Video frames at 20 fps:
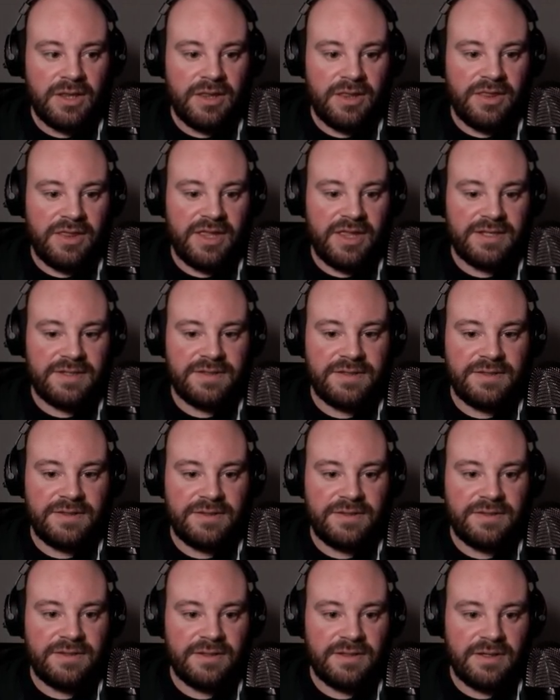
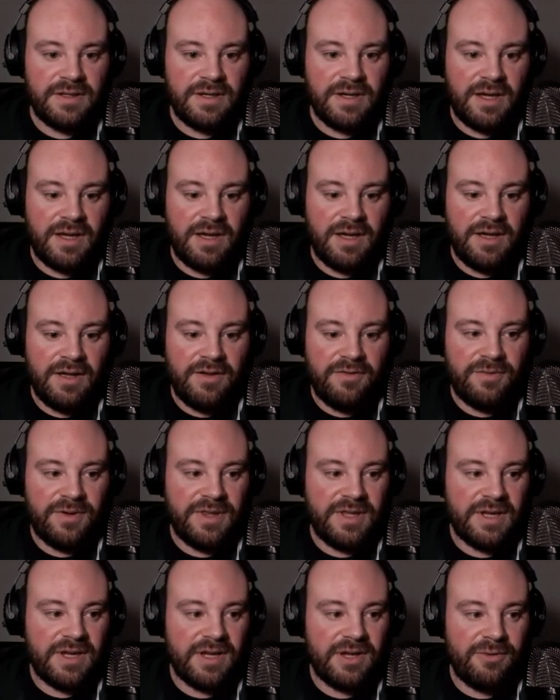If we
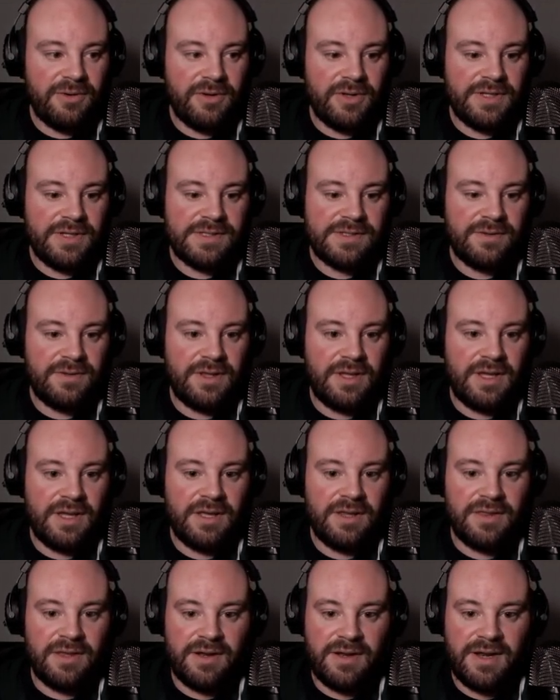then go into
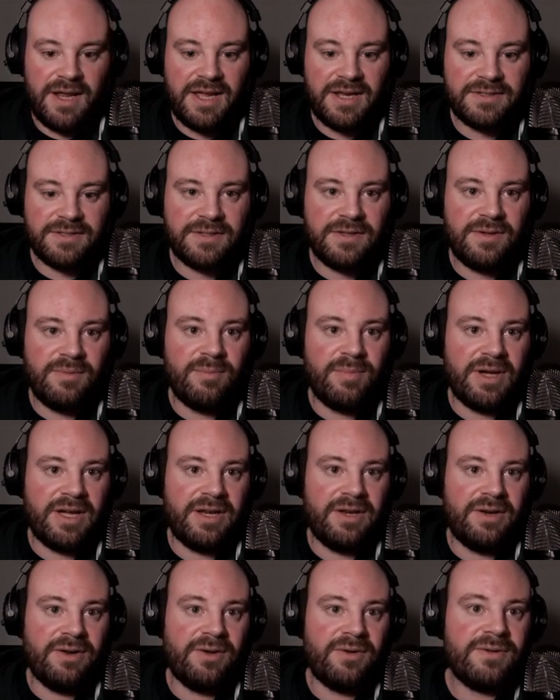the next
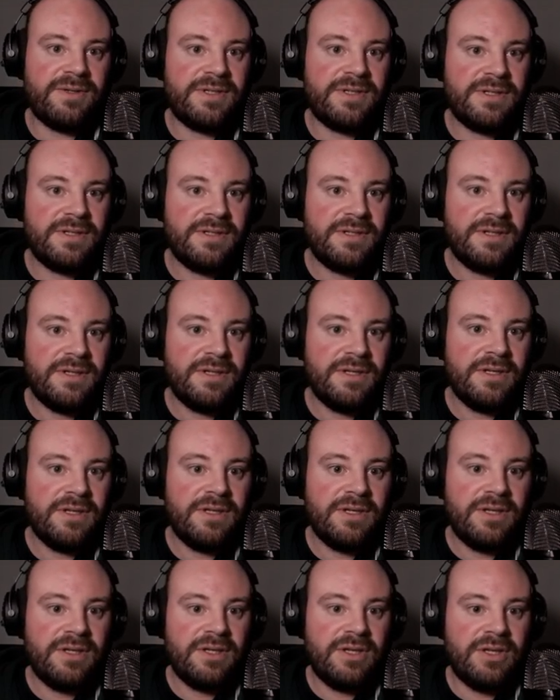combine node,
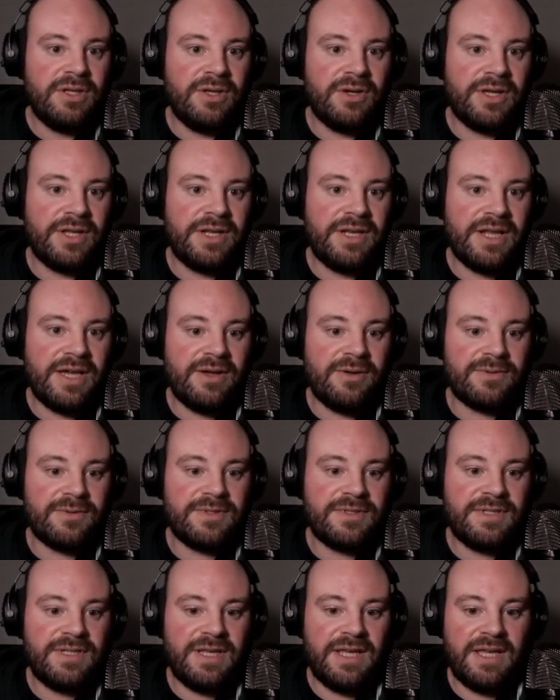you can now
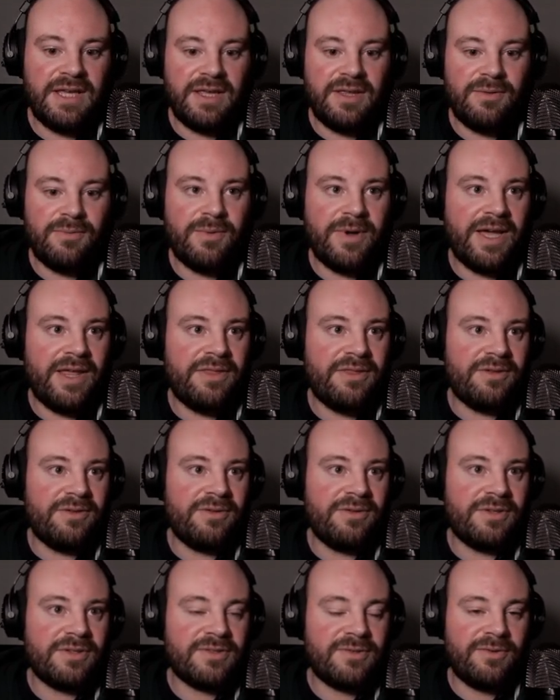see where
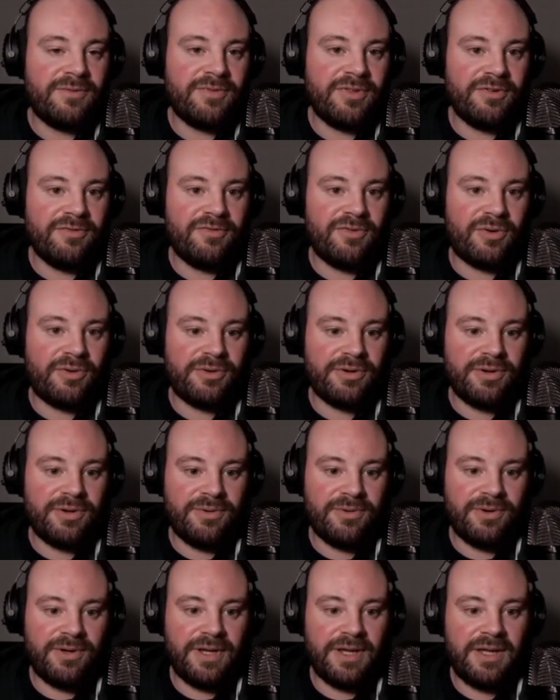the sort of the
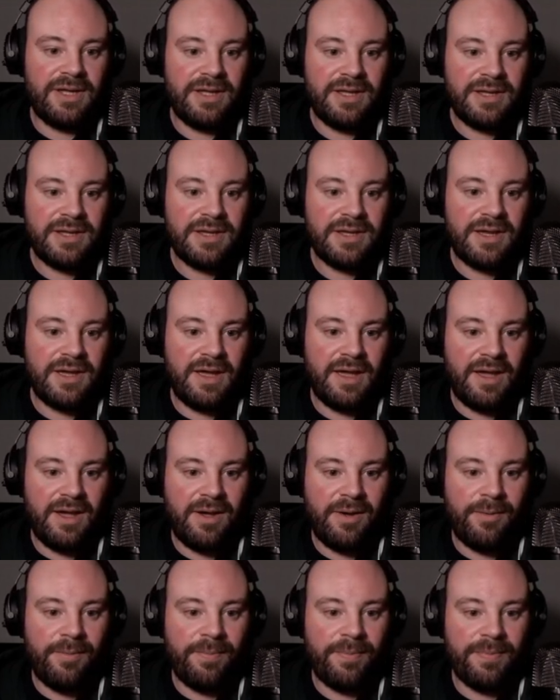Voronoi
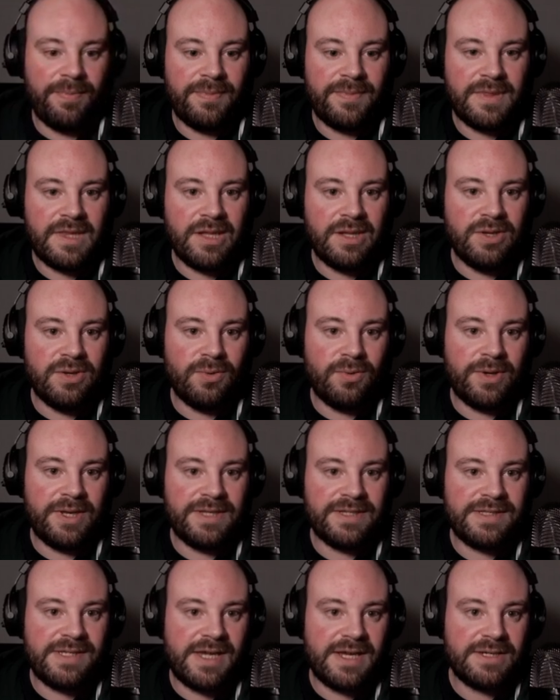
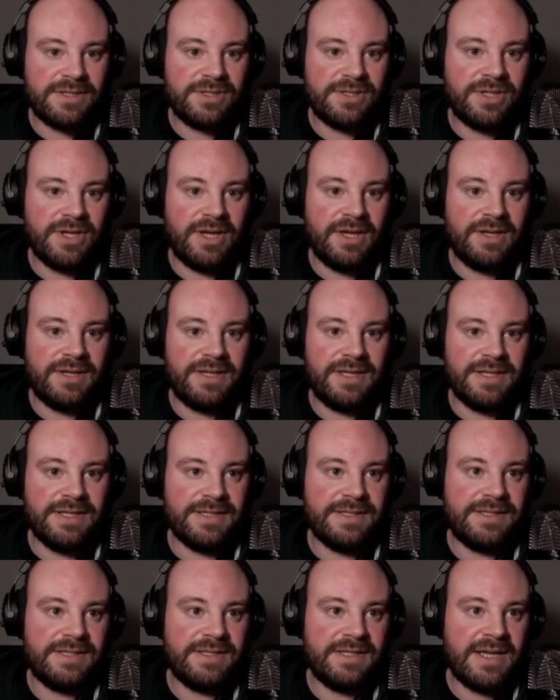noise texture
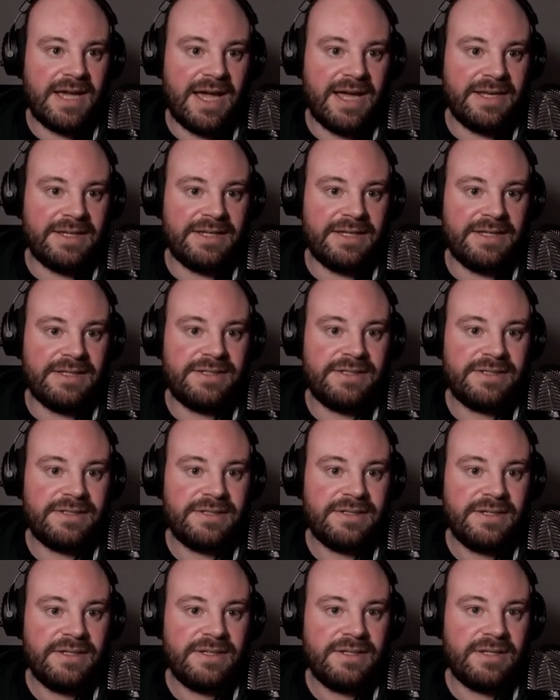is added
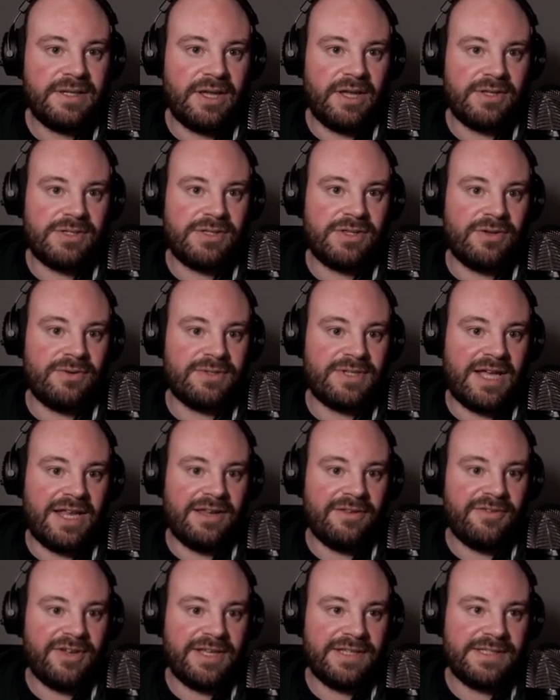to those
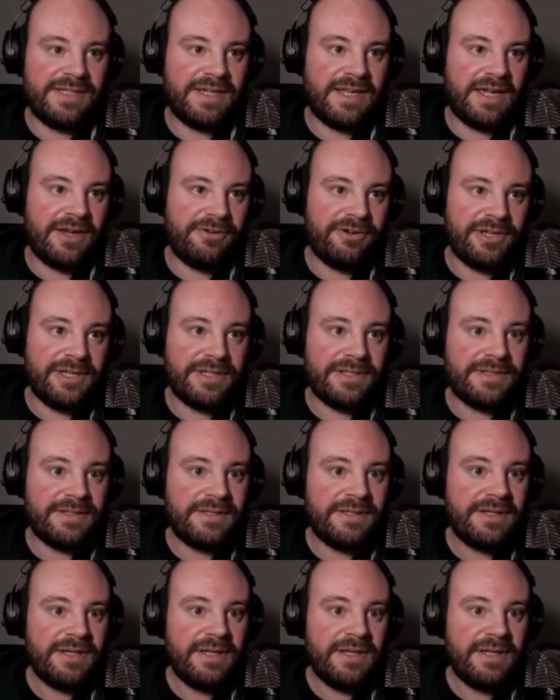elevated areas.